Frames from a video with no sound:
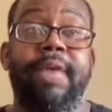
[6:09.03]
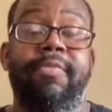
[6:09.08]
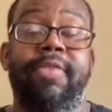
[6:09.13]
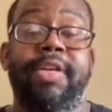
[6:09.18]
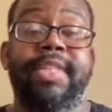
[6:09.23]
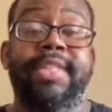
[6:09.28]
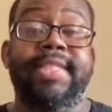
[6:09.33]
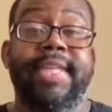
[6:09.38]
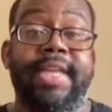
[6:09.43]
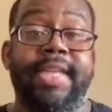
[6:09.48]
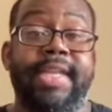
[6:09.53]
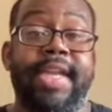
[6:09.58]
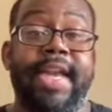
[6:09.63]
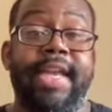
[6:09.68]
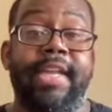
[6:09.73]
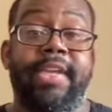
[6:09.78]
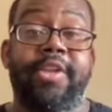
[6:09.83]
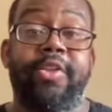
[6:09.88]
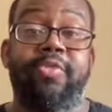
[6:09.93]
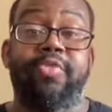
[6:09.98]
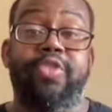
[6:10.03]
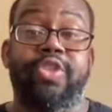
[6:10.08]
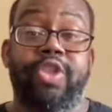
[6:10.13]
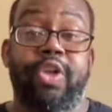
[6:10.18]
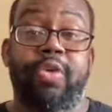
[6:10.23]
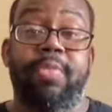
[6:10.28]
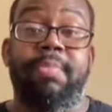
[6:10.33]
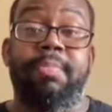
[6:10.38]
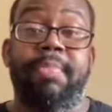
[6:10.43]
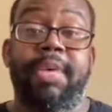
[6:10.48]
want to say thank you
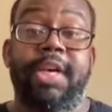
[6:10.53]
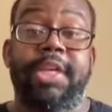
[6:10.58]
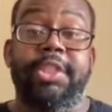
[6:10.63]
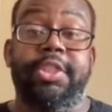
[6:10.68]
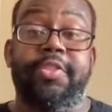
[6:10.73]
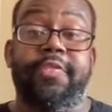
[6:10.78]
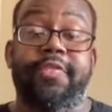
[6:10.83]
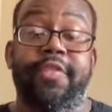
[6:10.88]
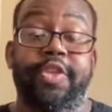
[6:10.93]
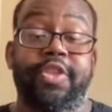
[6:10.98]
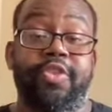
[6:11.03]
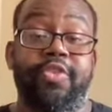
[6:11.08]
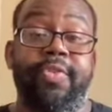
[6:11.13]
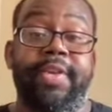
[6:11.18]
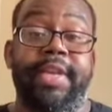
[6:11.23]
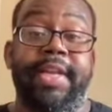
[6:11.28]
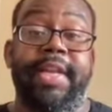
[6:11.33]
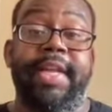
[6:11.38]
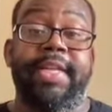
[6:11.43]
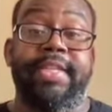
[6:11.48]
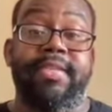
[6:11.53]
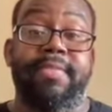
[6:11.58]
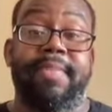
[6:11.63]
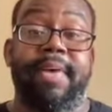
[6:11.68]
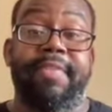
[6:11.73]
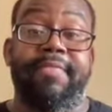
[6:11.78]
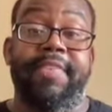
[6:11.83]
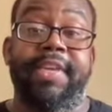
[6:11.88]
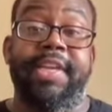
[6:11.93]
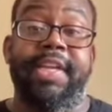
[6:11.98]
so much for tuning in to
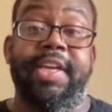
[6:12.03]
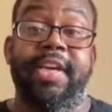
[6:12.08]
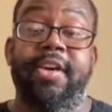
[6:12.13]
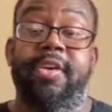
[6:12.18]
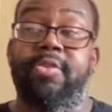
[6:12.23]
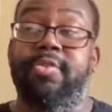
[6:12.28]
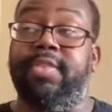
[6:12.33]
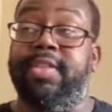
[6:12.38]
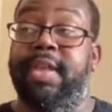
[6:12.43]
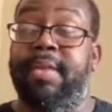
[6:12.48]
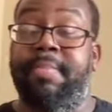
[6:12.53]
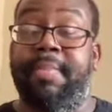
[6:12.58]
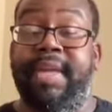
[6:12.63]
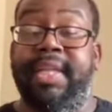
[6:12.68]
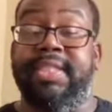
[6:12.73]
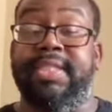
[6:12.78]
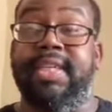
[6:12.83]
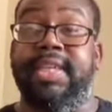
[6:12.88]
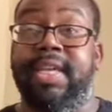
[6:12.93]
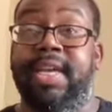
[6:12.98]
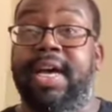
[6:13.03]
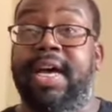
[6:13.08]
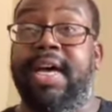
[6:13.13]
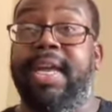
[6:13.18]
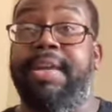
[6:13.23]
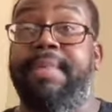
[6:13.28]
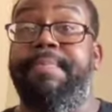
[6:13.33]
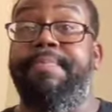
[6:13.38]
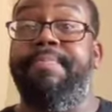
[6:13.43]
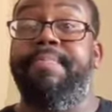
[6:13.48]
my videos. It means a
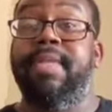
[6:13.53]
lot.